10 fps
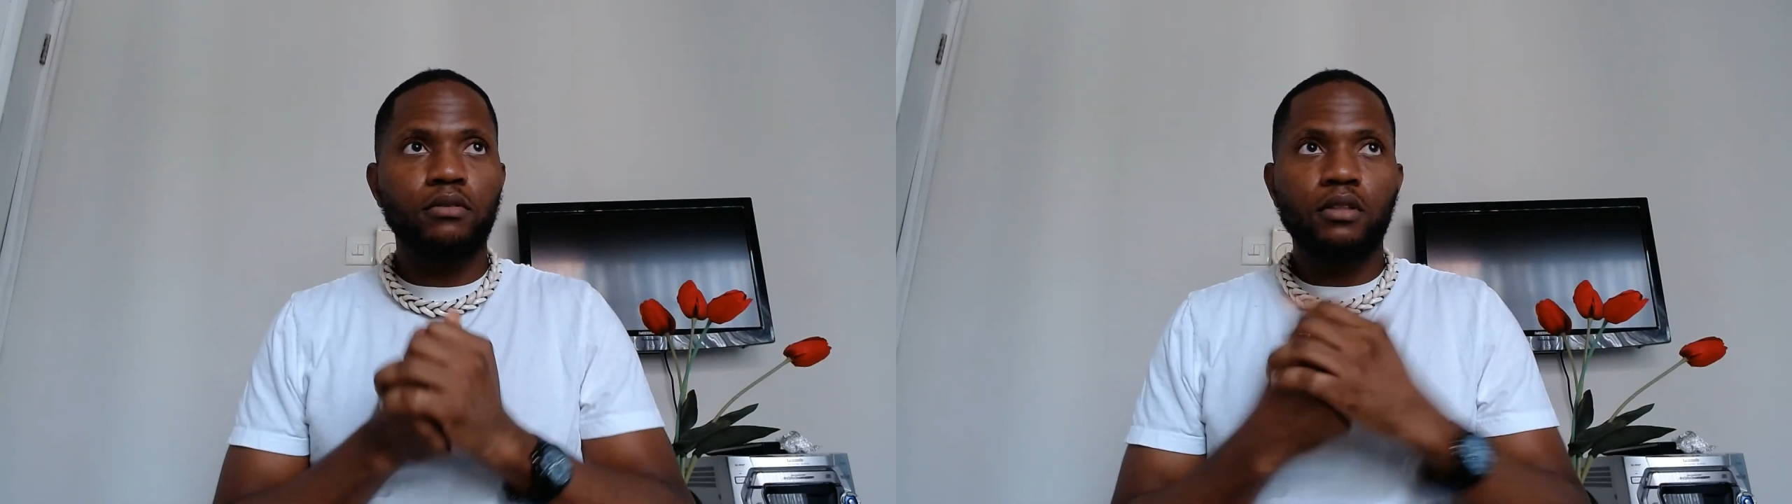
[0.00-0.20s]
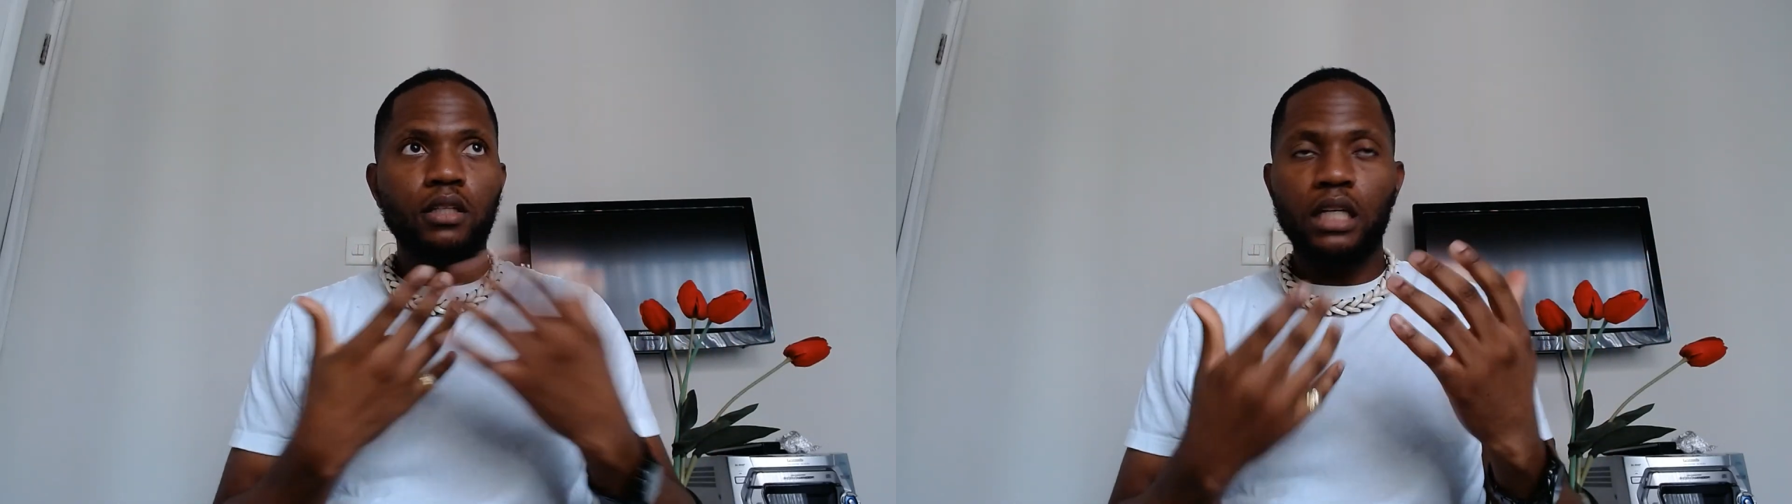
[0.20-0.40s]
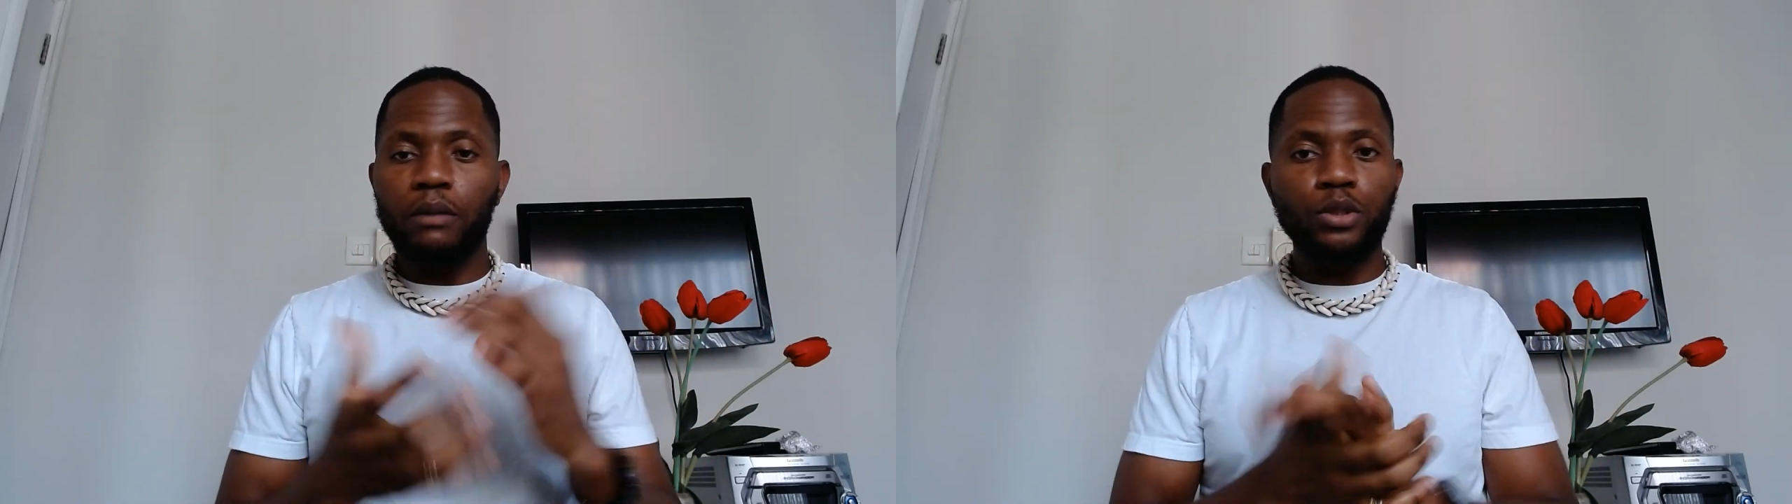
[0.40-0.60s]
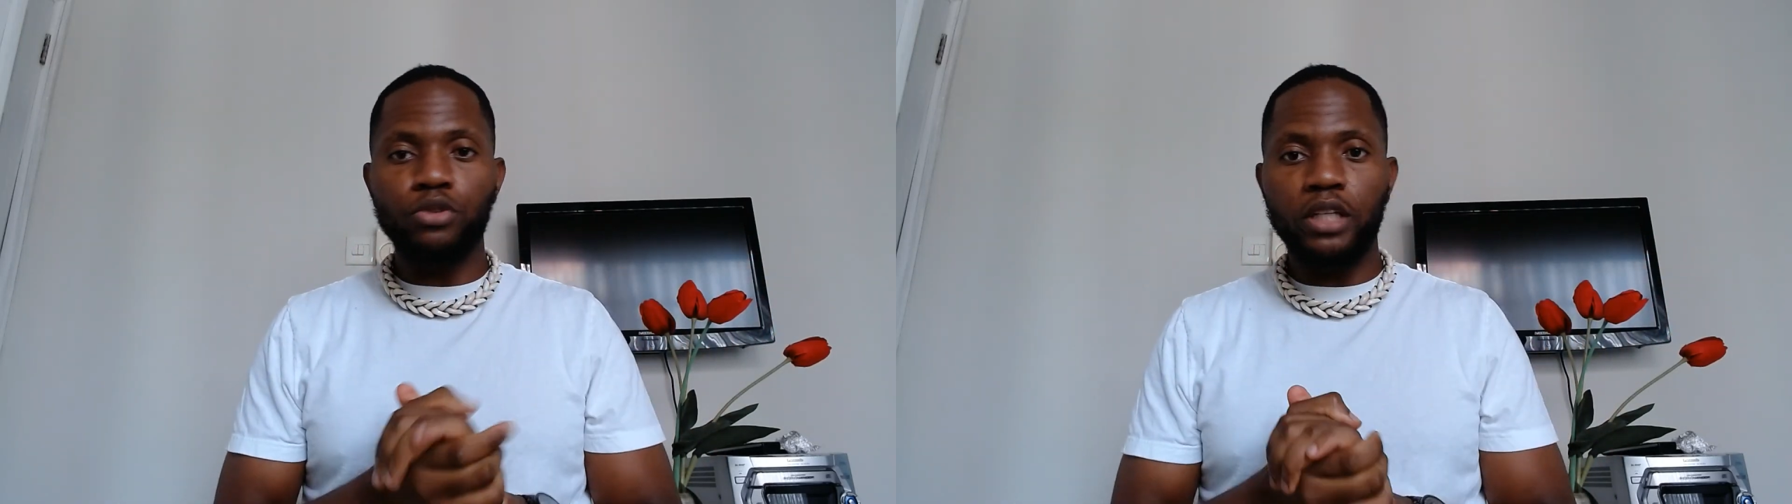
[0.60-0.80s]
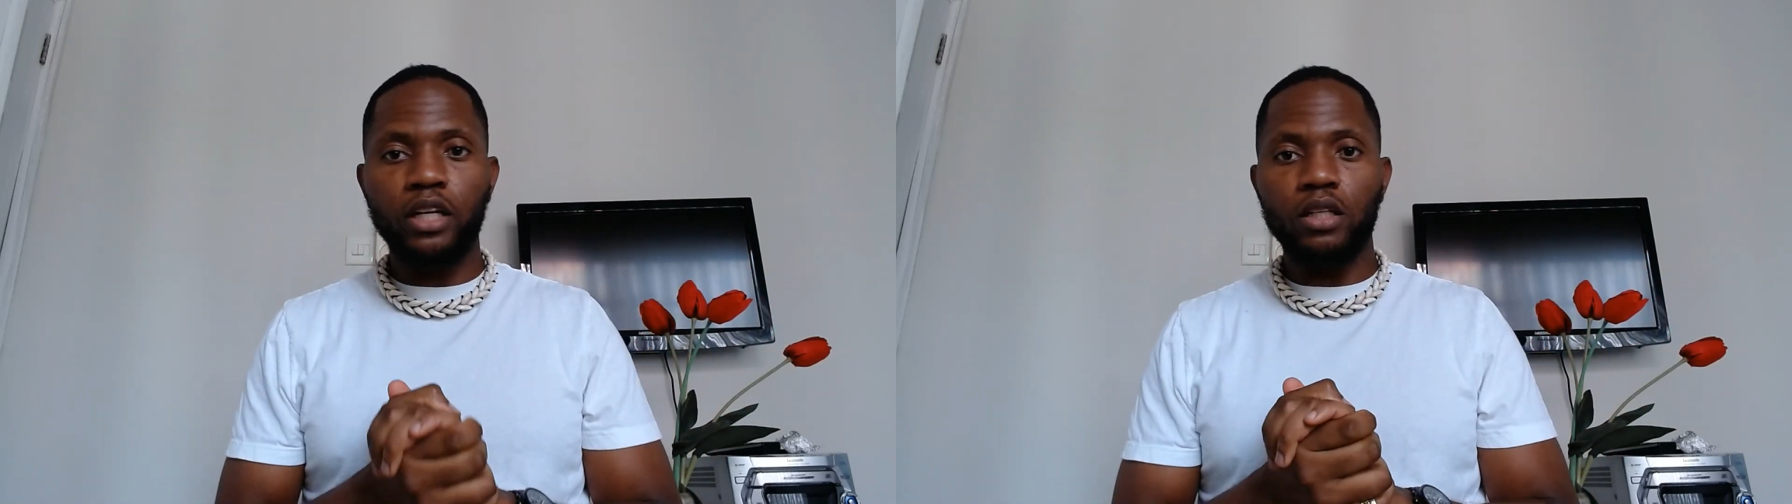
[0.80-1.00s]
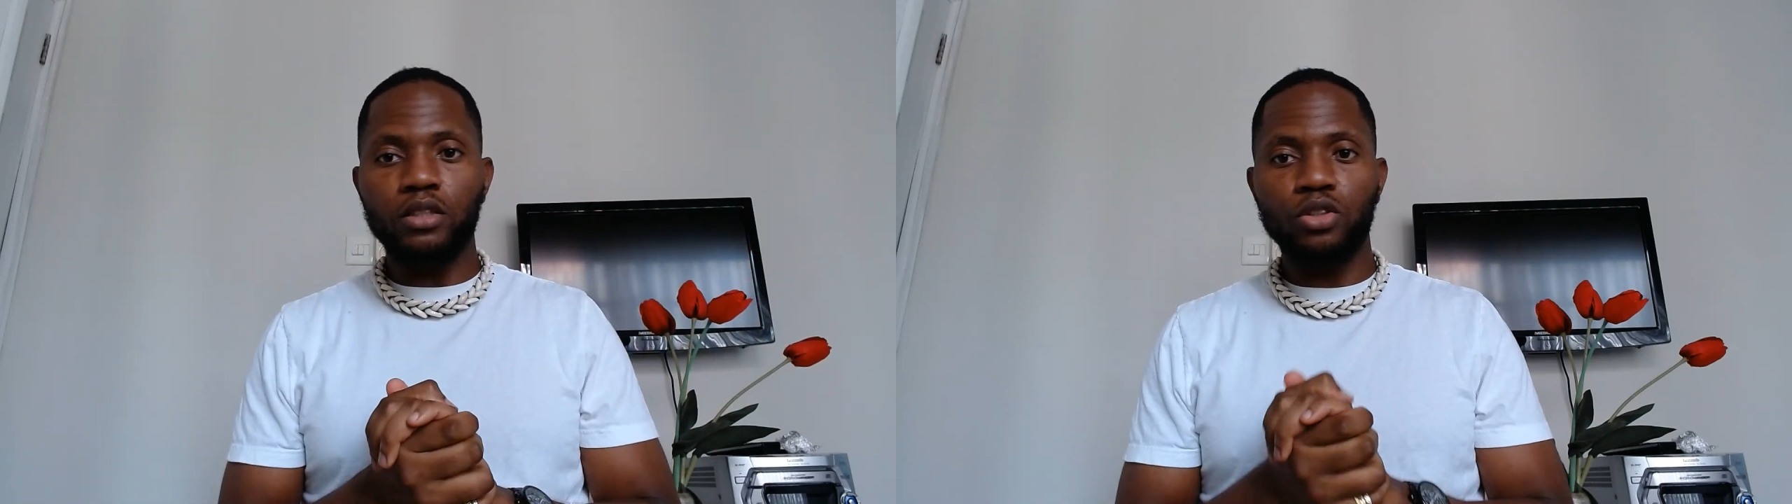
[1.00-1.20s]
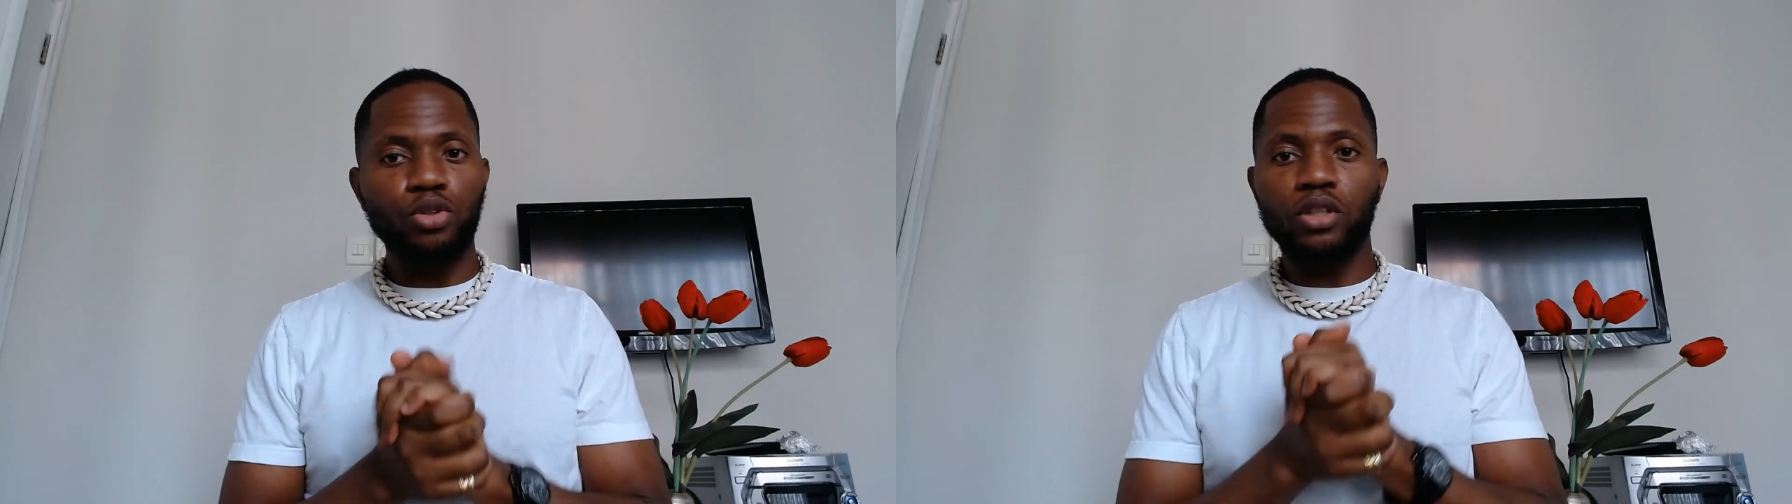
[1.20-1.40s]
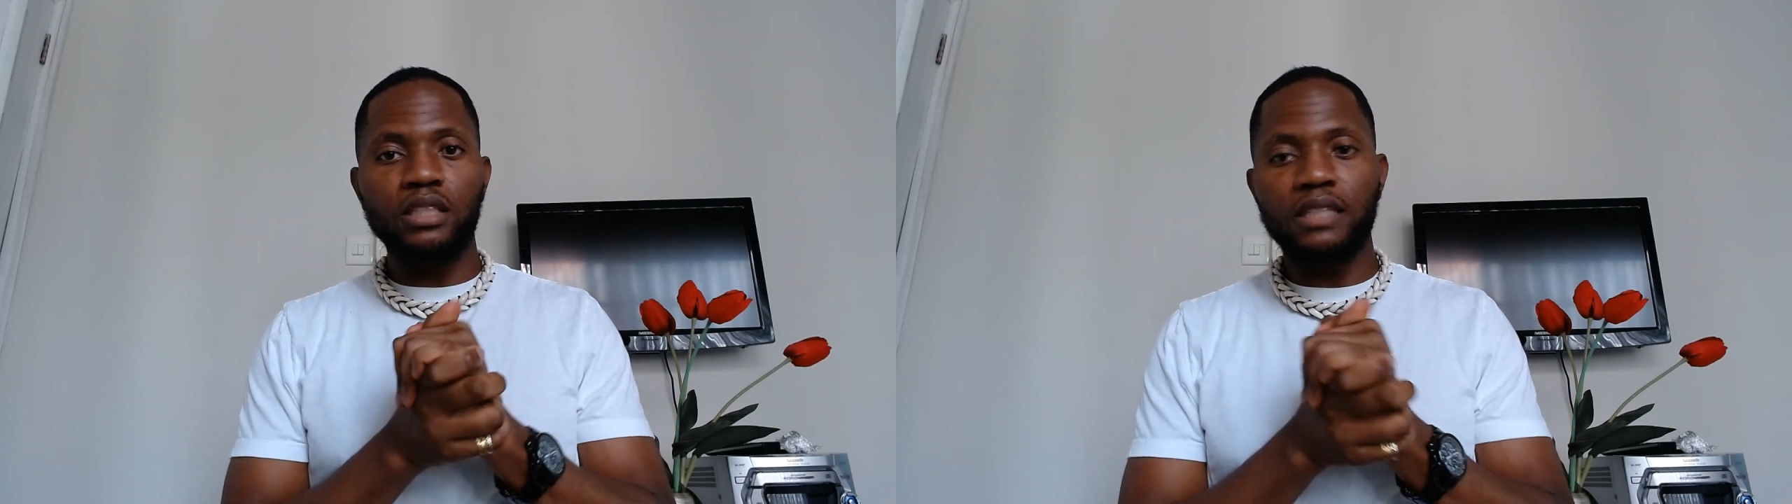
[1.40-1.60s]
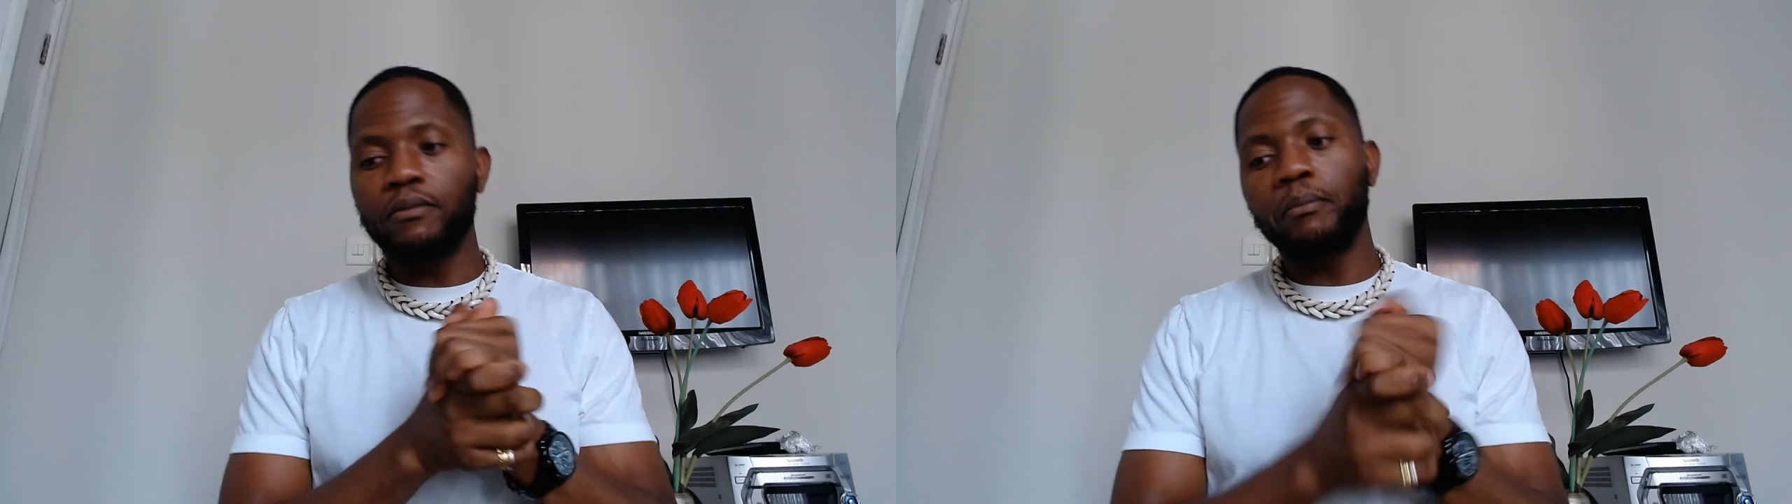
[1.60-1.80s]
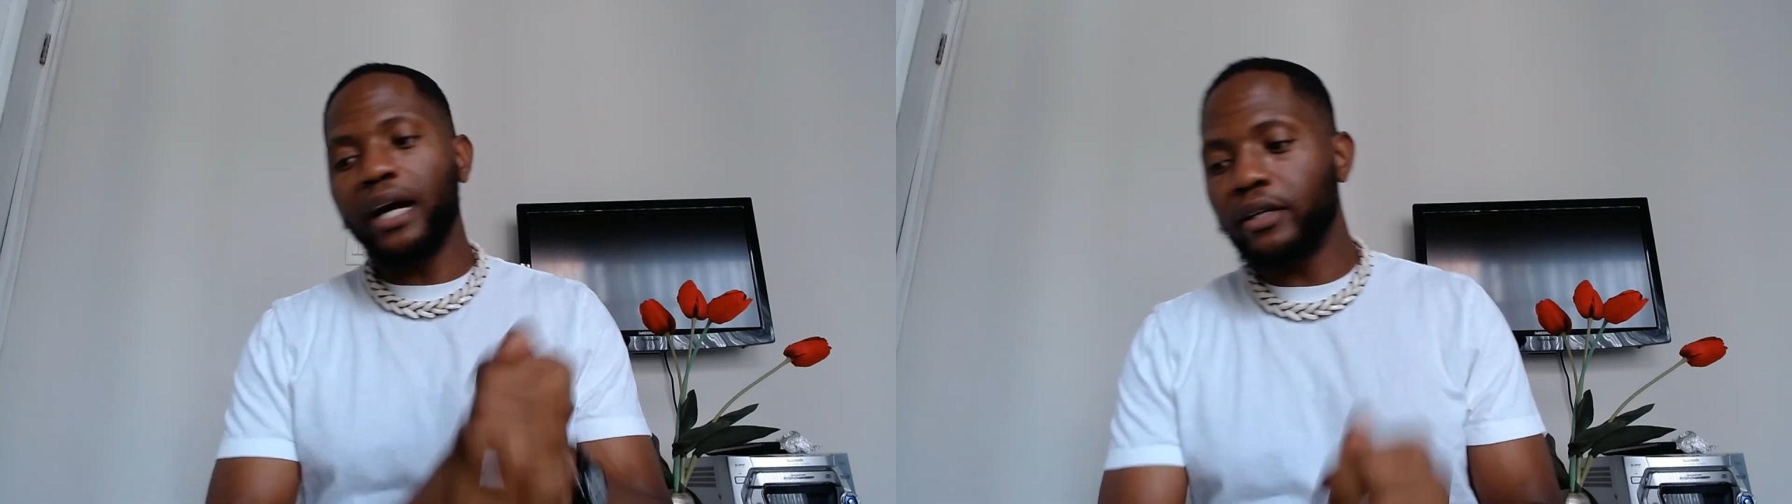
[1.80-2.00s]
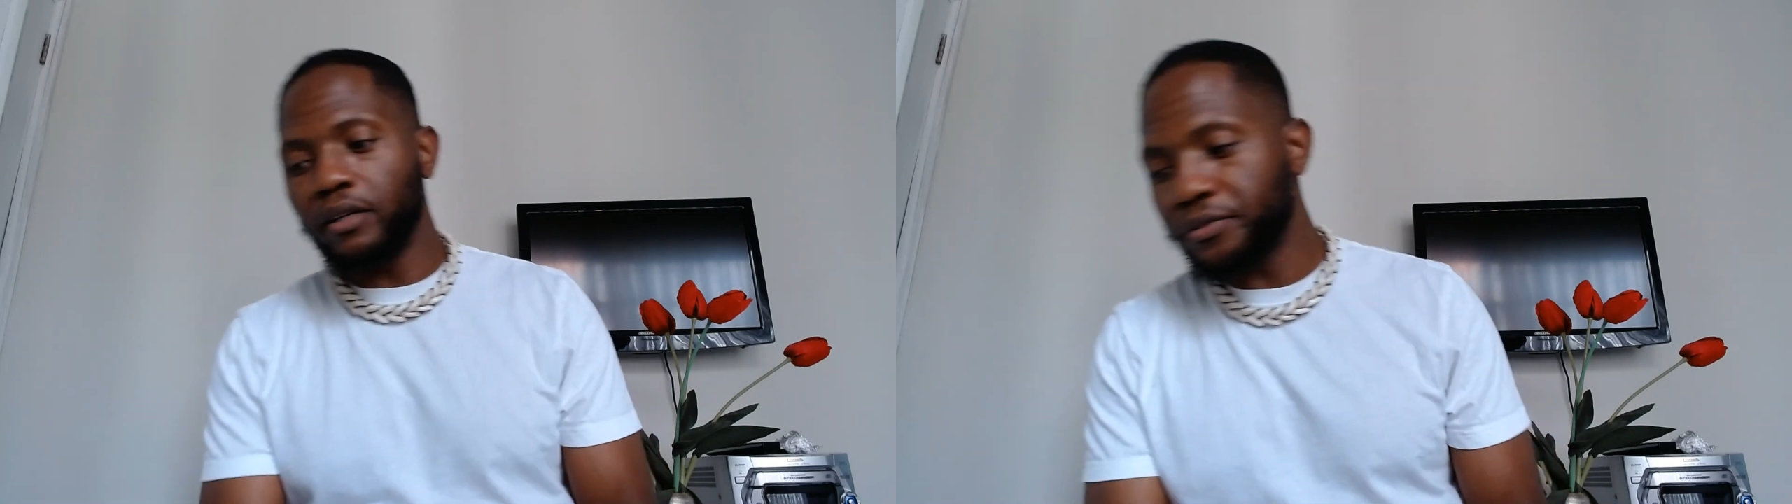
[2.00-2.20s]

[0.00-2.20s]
It was ridiculous. You couldn't even buy enough.